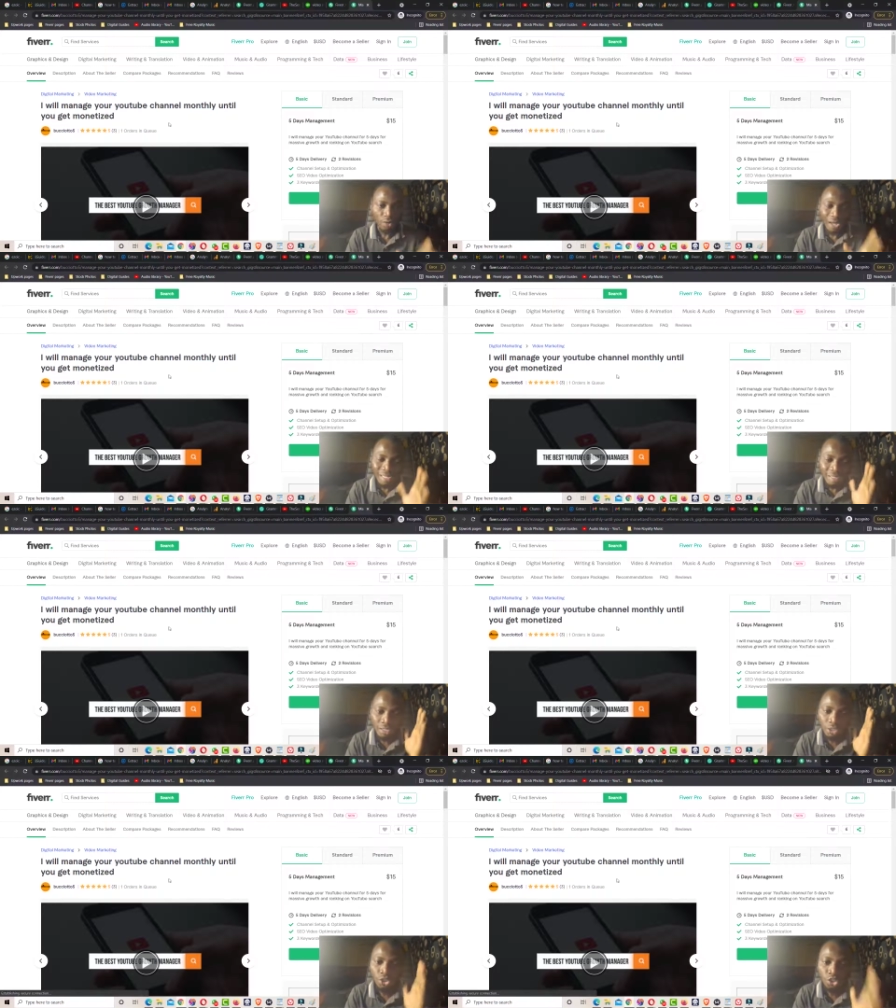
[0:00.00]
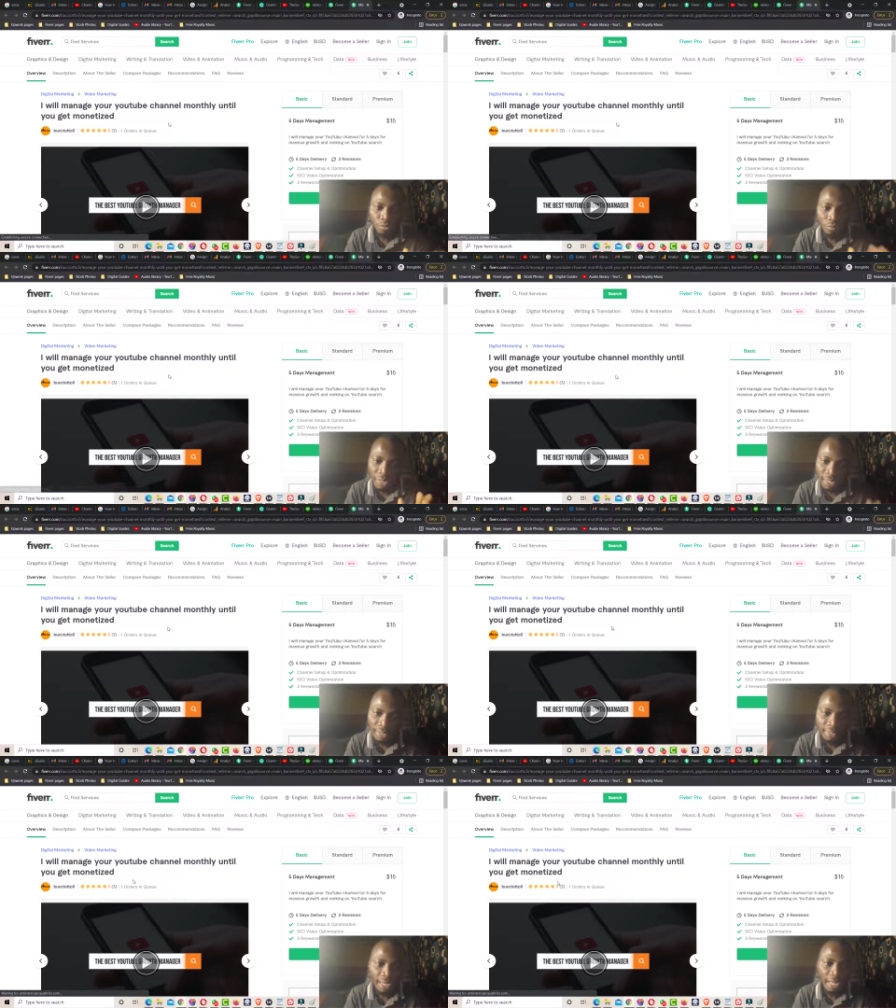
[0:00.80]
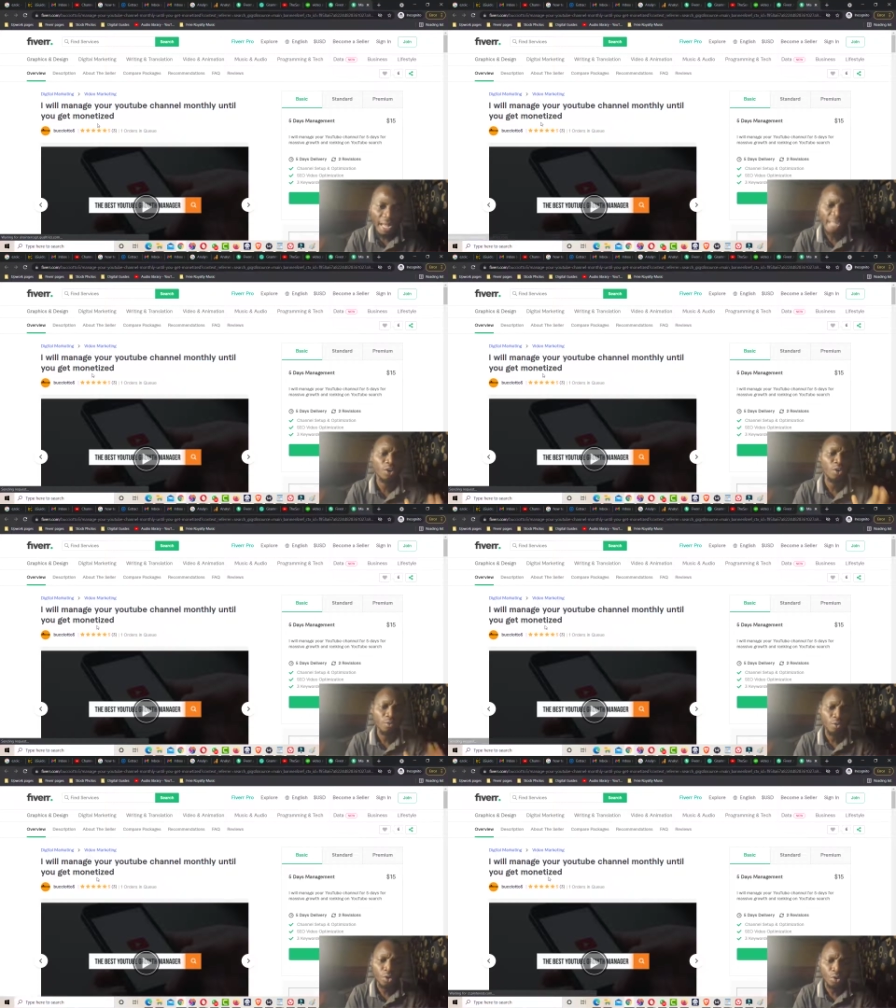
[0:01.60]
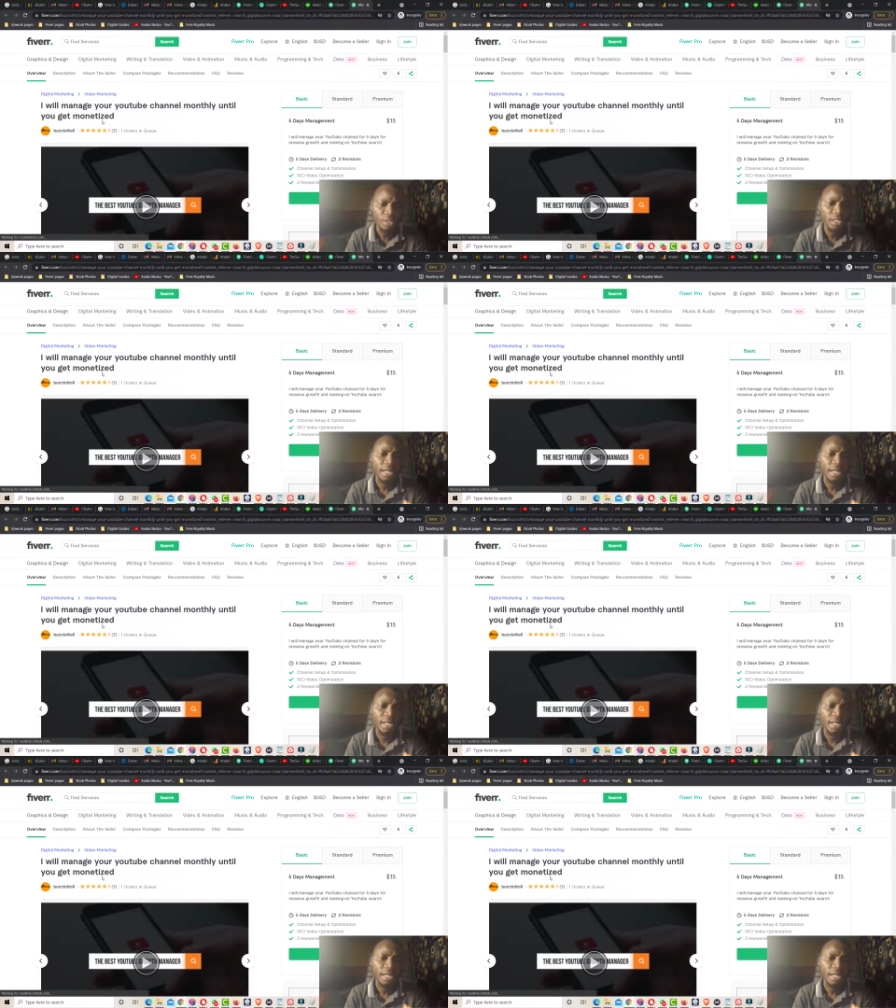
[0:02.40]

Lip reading: as a YouTube manager, and of course